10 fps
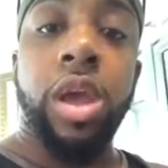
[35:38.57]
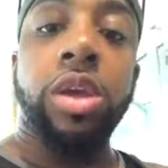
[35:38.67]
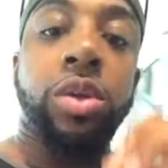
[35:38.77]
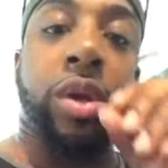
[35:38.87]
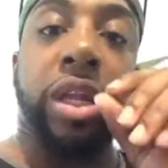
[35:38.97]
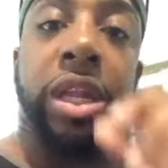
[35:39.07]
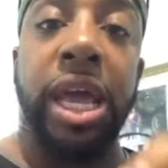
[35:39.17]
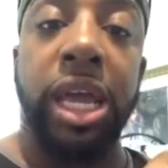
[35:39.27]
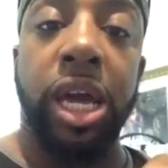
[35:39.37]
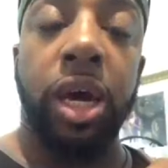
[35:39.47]
You can
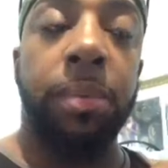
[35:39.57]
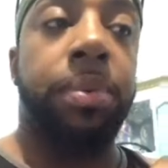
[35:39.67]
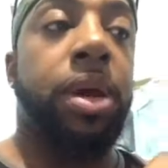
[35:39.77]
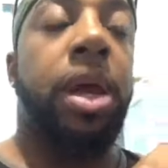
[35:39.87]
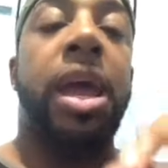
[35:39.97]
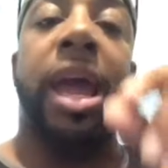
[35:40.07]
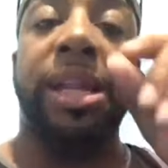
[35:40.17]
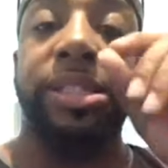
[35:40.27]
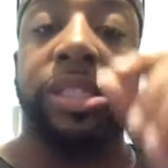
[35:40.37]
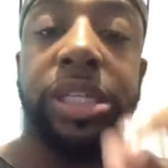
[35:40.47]
lay up and
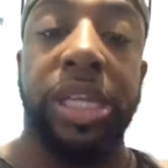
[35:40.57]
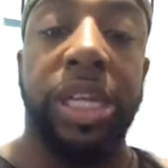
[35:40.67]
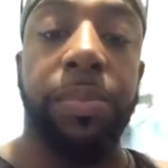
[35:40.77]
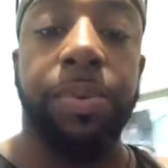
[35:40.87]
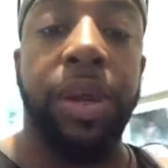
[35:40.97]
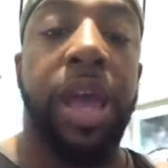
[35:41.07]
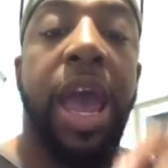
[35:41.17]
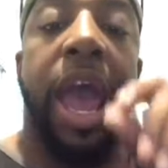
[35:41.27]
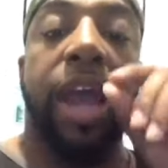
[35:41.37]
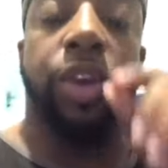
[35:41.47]
sleep
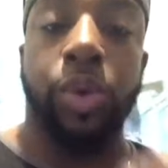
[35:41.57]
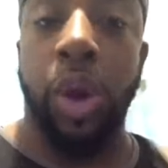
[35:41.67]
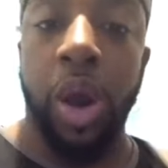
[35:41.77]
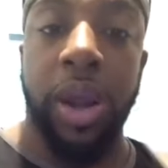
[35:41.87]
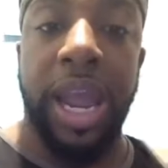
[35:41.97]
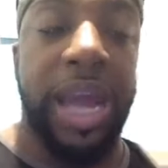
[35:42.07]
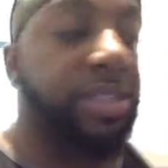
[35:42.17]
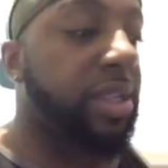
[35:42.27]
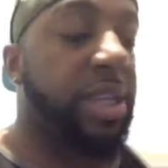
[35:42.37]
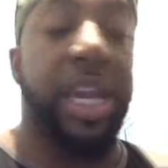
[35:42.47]
and do all kinds
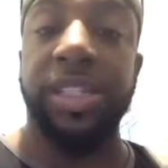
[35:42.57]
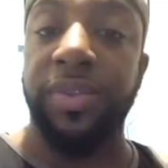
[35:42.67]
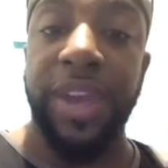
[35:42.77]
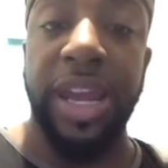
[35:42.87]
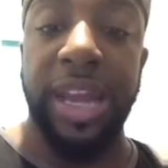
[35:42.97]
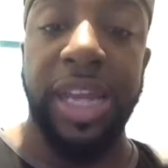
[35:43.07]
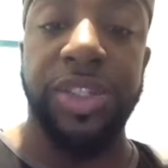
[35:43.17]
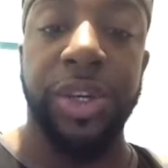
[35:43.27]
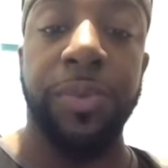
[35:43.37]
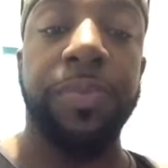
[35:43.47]
of things of that
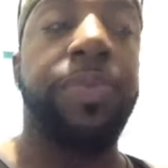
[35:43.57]
nature.